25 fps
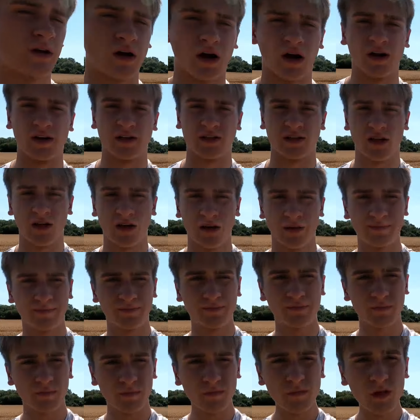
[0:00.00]
you guys
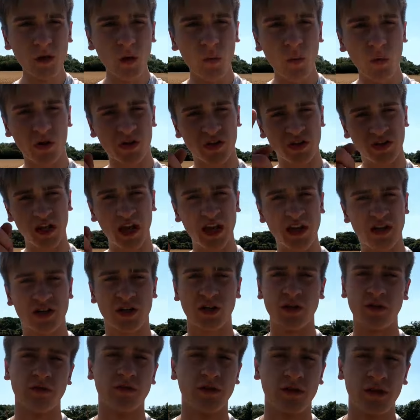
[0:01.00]
want to stay
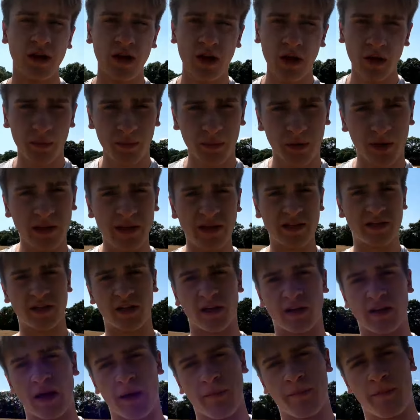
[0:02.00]
tuned, please
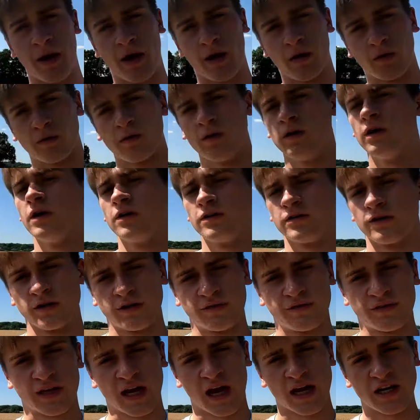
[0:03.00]
turn that bell
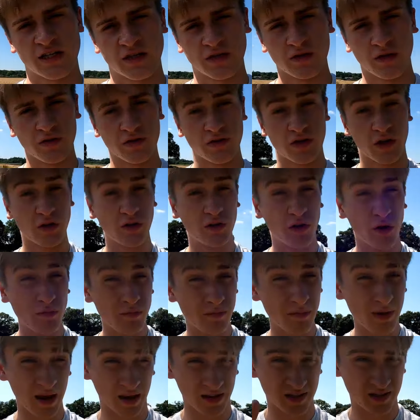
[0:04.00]
notification on so you
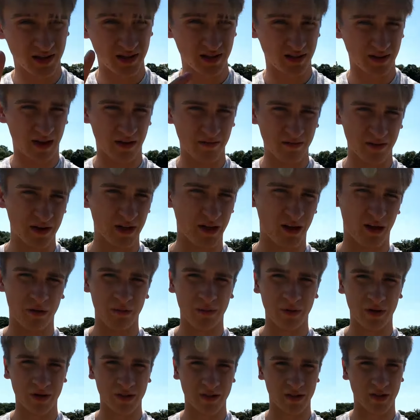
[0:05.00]
don't miss that video
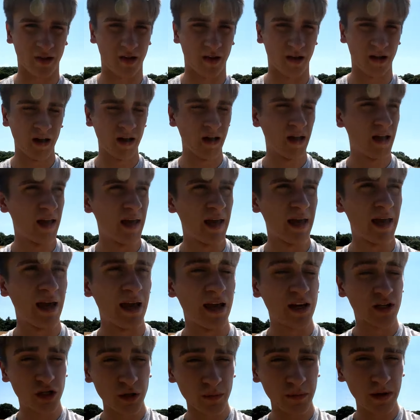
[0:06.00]
because uh,
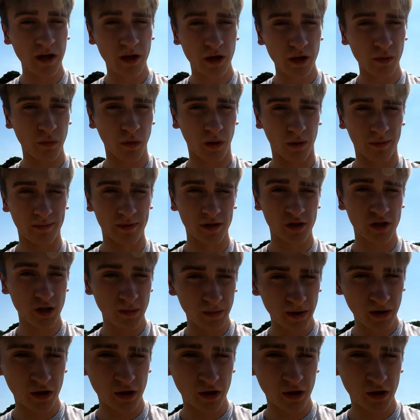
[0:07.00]
it should be a good one. It should